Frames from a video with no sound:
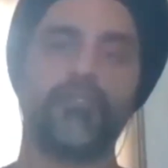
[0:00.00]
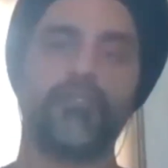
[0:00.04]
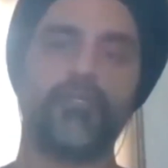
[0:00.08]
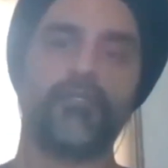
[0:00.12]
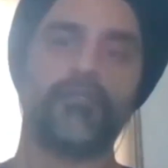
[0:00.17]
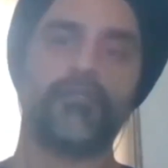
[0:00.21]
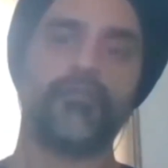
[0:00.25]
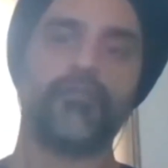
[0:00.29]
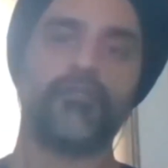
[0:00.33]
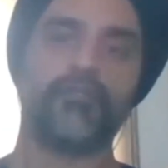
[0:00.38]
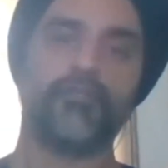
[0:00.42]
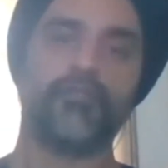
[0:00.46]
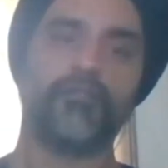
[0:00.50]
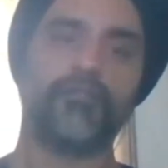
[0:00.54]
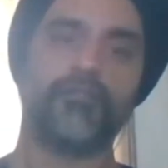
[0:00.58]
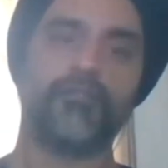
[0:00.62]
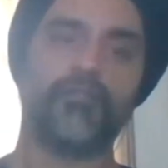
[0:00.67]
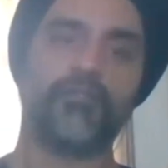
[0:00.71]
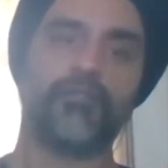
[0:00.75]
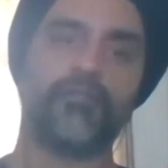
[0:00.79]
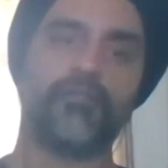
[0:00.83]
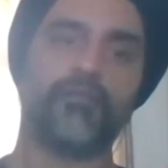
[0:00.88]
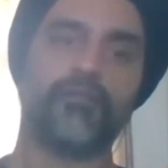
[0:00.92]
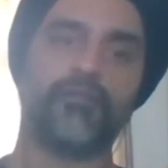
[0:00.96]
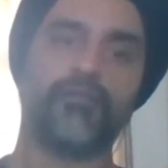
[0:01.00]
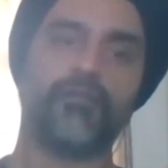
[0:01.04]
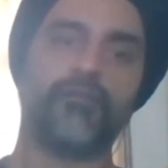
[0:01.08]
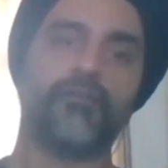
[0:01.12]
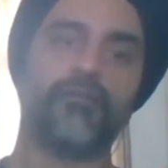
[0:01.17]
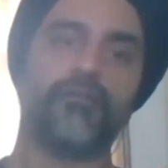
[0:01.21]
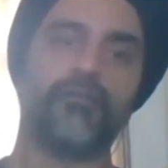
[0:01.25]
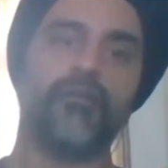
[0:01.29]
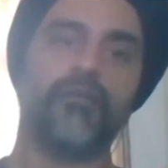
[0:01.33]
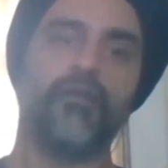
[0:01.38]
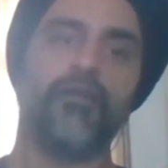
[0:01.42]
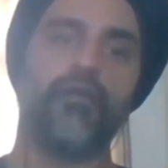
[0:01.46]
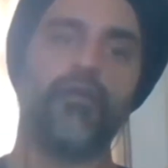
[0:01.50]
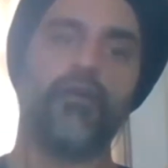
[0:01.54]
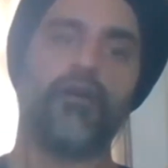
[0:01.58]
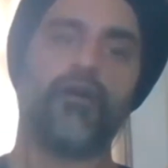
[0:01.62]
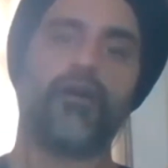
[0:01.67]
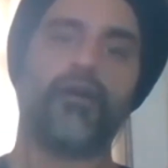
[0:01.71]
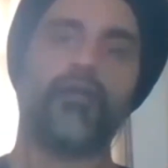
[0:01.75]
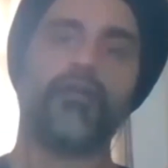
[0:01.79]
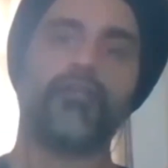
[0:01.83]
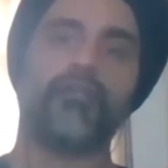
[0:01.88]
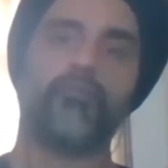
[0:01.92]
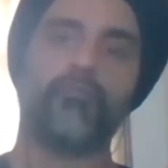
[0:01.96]
that
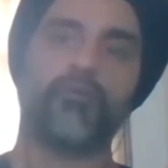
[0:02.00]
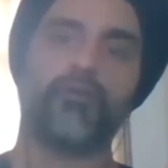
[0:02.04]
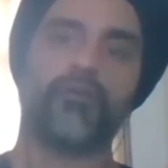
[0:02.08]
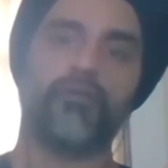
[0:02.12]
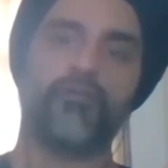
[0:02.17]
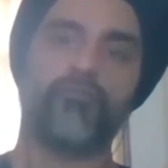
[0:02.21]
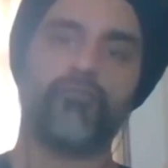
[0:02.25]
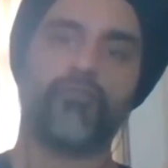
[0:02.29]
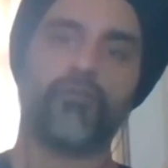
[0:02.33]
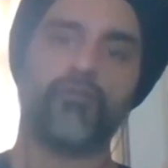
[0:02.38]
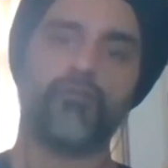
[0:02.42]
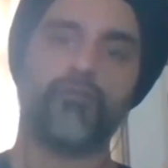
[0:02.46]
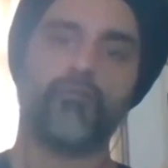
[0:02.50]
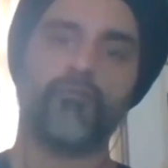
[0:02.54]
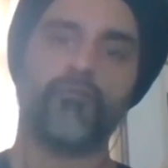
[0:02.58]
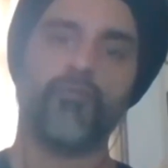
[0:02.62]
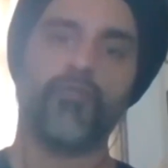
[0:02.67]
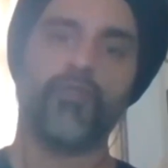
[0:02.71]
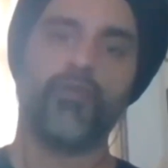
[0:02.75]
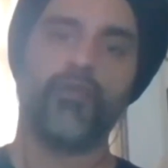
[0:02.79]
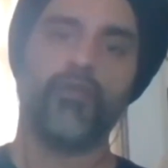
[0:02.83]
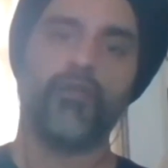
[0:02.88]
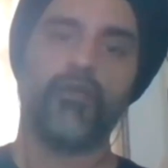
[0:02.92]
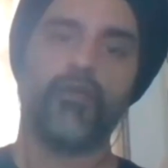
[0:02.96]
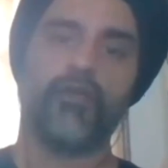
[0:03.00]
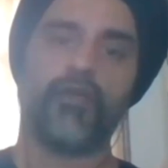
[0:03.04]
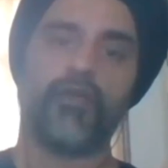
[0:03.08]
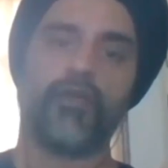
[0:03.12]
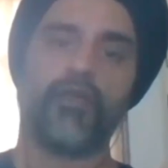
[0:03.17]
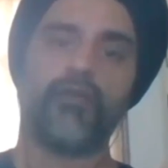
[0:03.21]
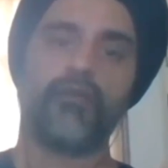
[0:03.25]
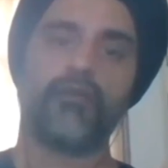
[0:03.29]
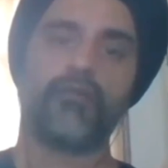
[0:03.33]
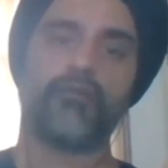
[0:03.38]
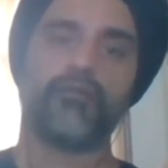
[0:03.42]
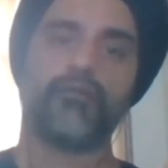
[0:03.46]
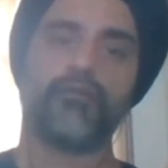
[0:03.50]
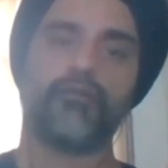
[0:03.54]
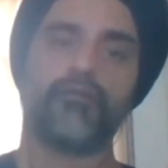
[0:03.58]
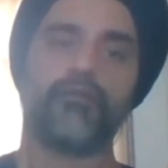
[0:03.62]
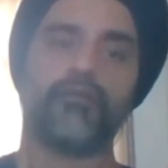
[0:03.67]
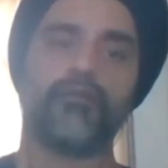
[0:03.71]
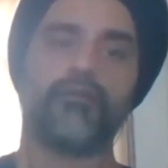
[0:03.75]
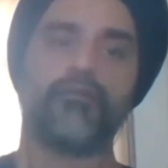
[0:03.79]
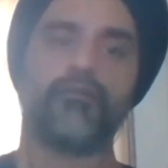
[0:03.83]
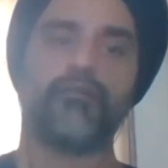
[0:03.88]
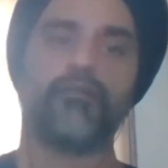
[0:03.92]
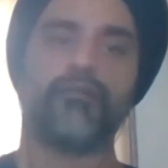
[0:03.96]
I typically follow. And
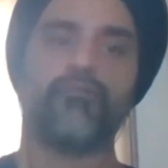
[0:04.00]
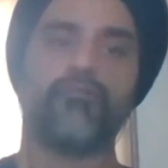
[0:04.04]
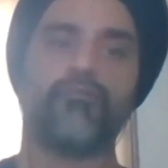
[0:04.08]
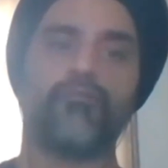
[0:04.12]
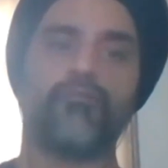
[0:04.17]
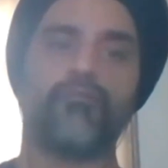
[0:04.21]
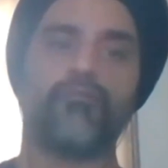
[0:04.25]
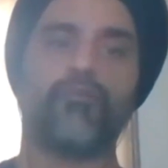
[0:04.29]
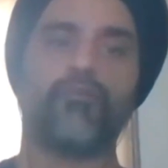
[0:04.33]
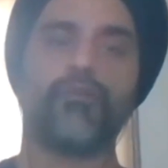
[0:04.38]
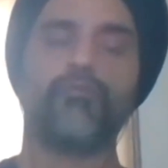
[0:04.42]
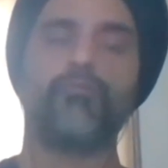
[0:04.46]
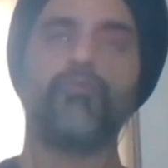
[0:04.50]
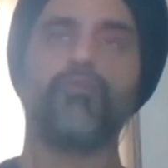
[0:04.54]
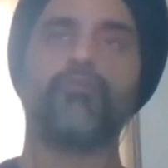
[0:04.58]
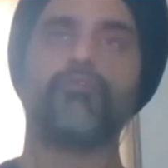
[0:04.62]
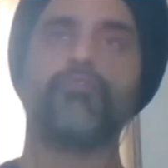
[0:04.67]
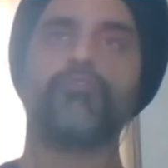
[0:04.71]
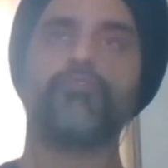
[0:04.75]
what we